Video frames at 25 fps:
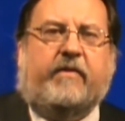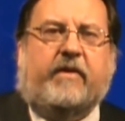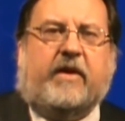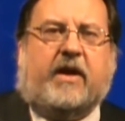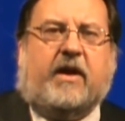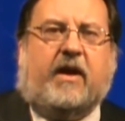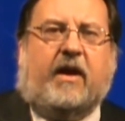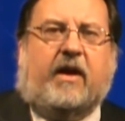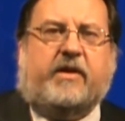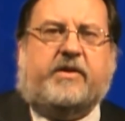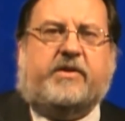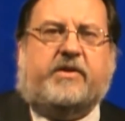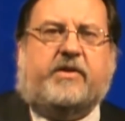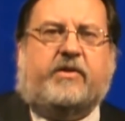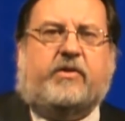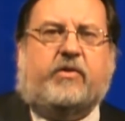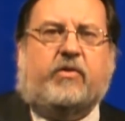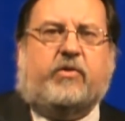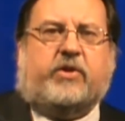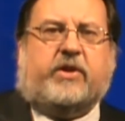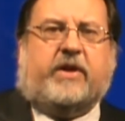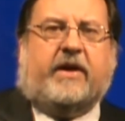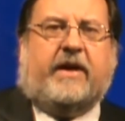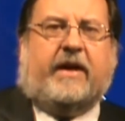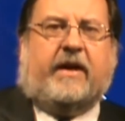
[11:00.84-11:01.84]
the
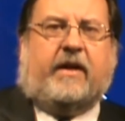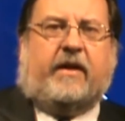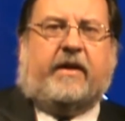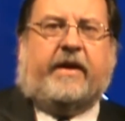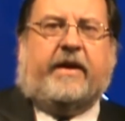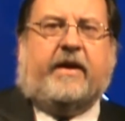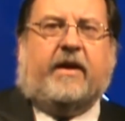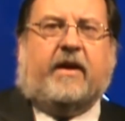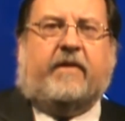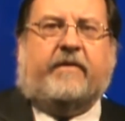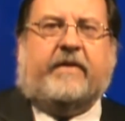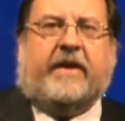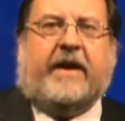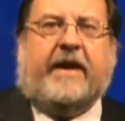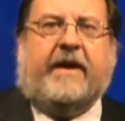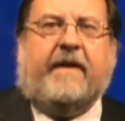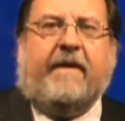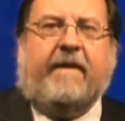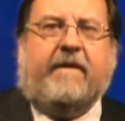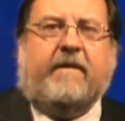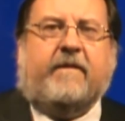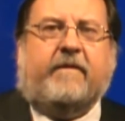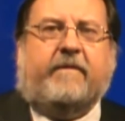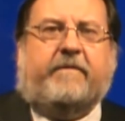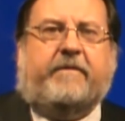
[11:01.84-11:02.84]
constitutionality of a
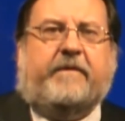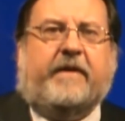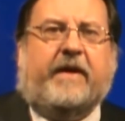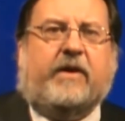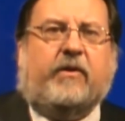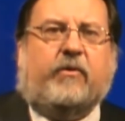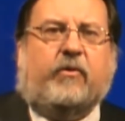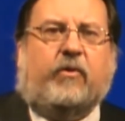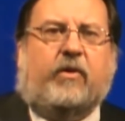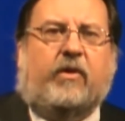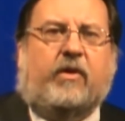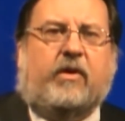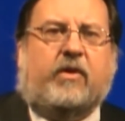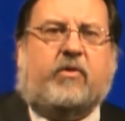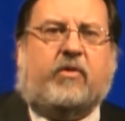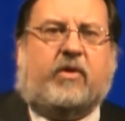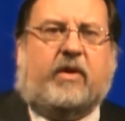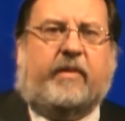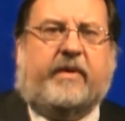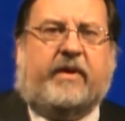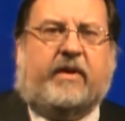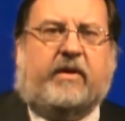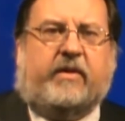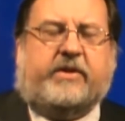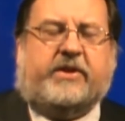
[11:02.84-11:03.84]
federal
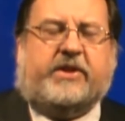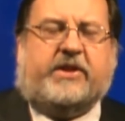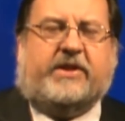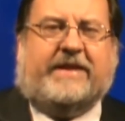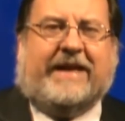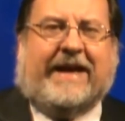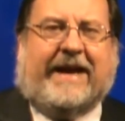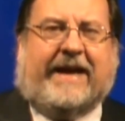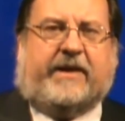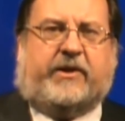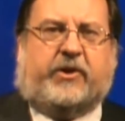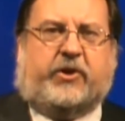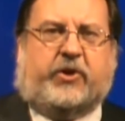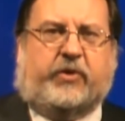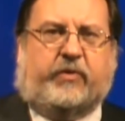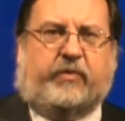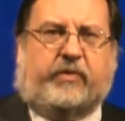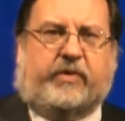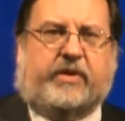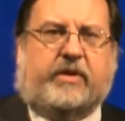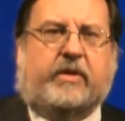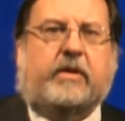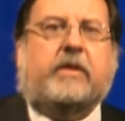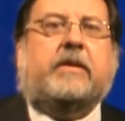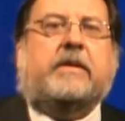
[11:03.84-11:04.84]
criminal
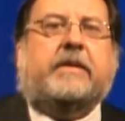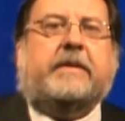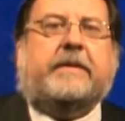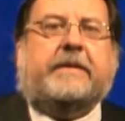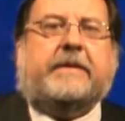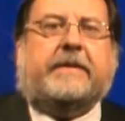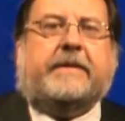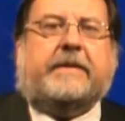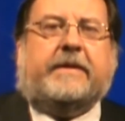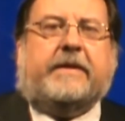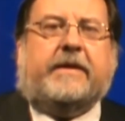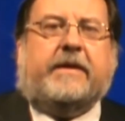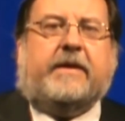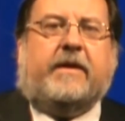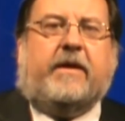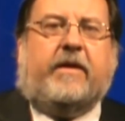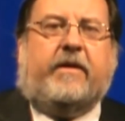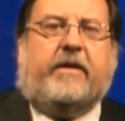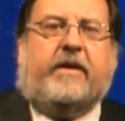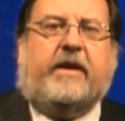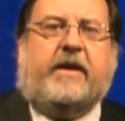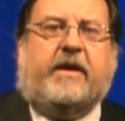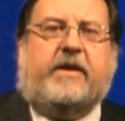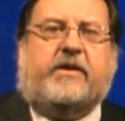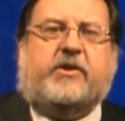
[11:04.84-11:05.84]
statute.
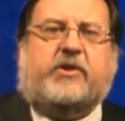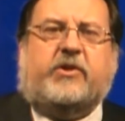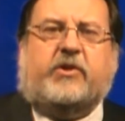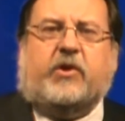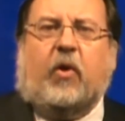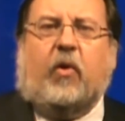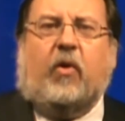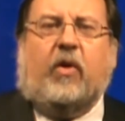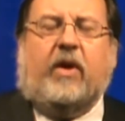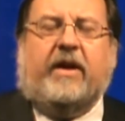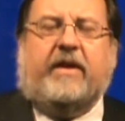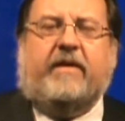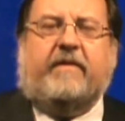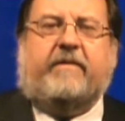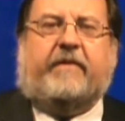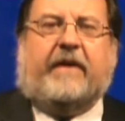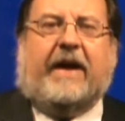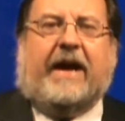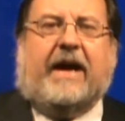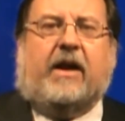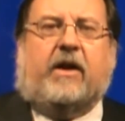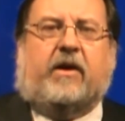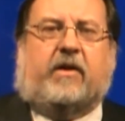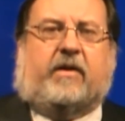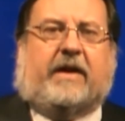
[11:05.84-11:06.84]
The Stolen
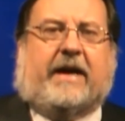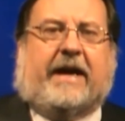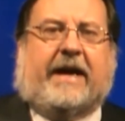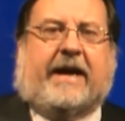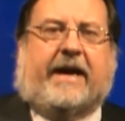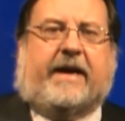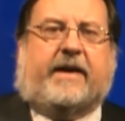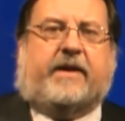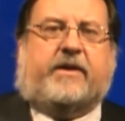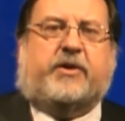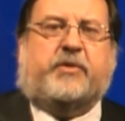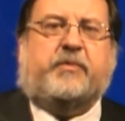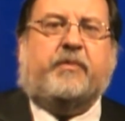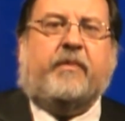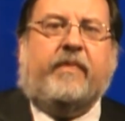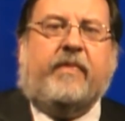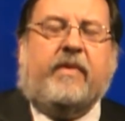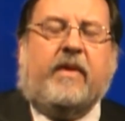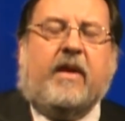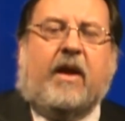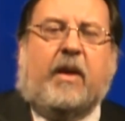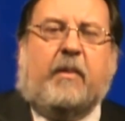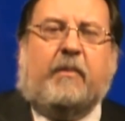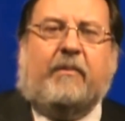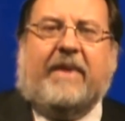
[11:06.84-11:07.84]
Valor Act
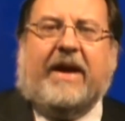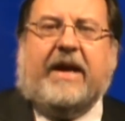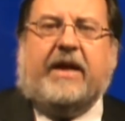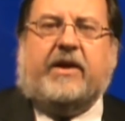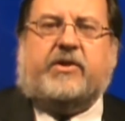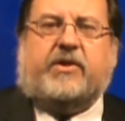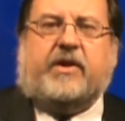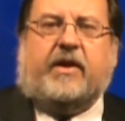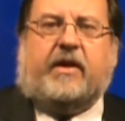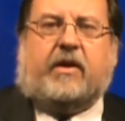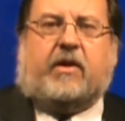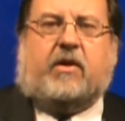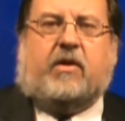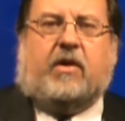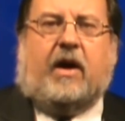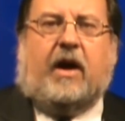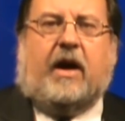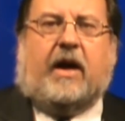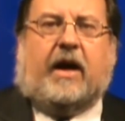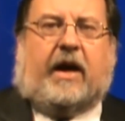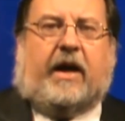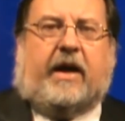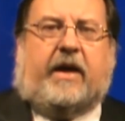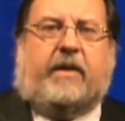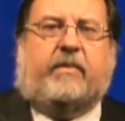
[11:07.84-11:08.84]
makes it a
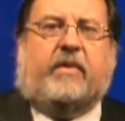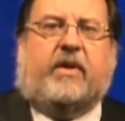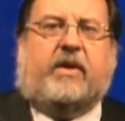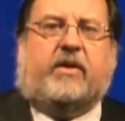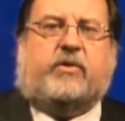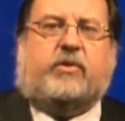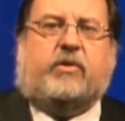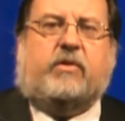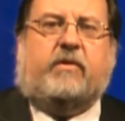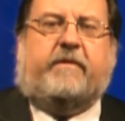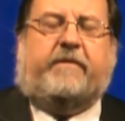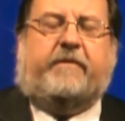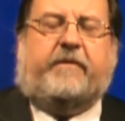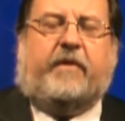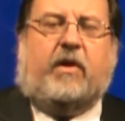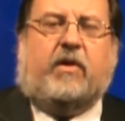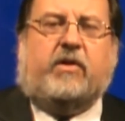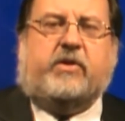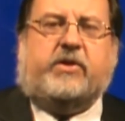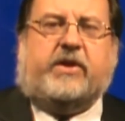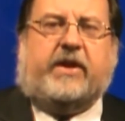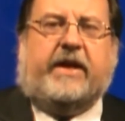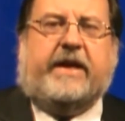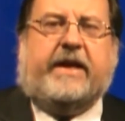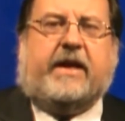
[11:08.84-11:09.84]
crime to
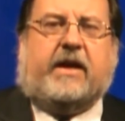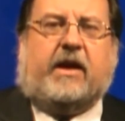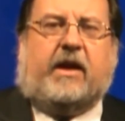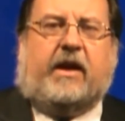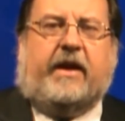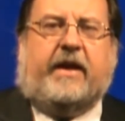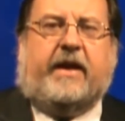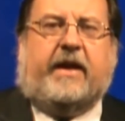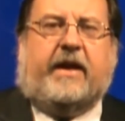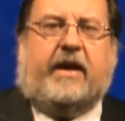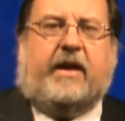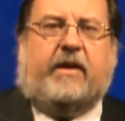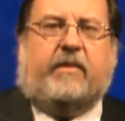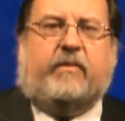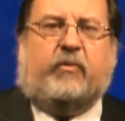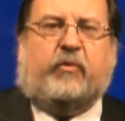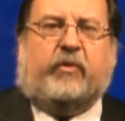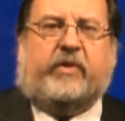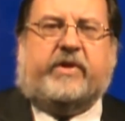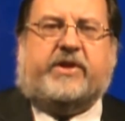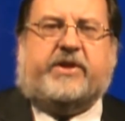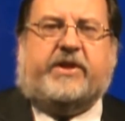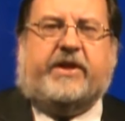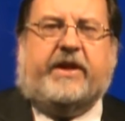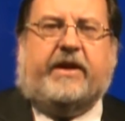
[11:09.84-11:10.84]
falsely claim
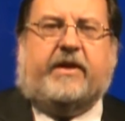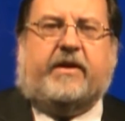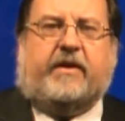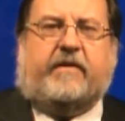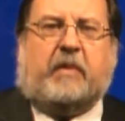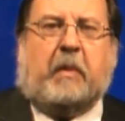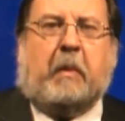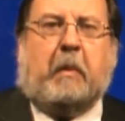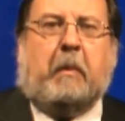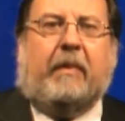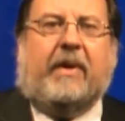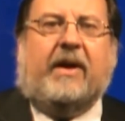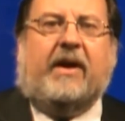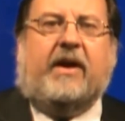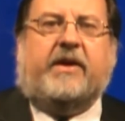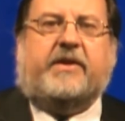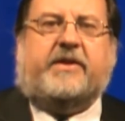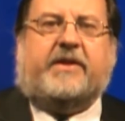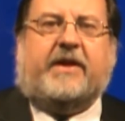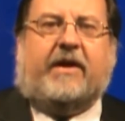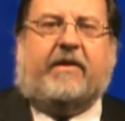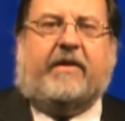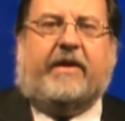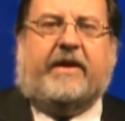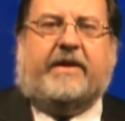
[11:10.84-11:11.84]
receipt of
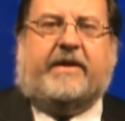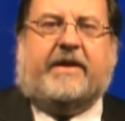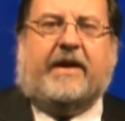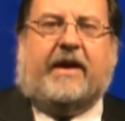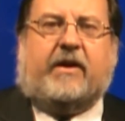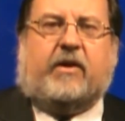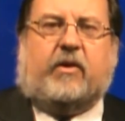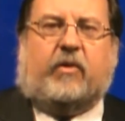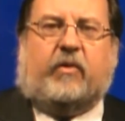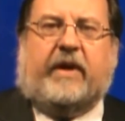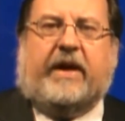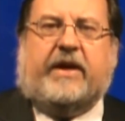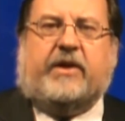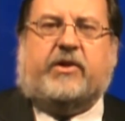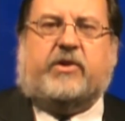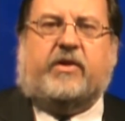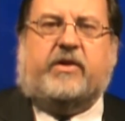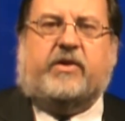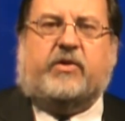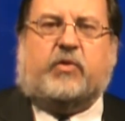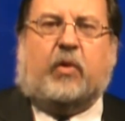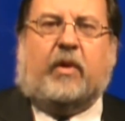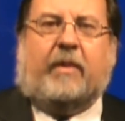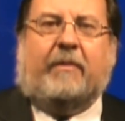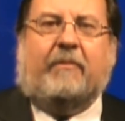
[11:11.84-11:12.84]
military
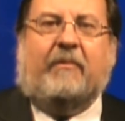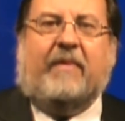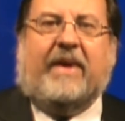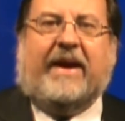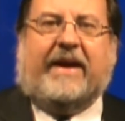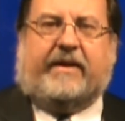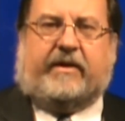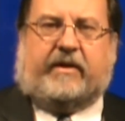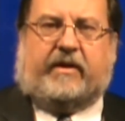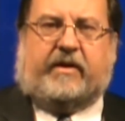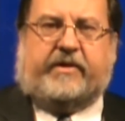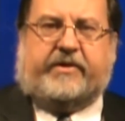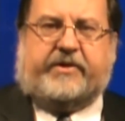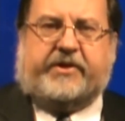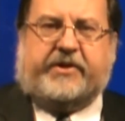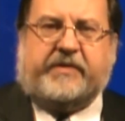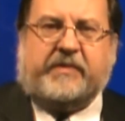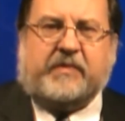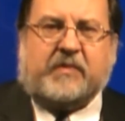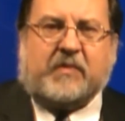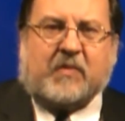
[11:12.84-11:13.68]
decorations or medals,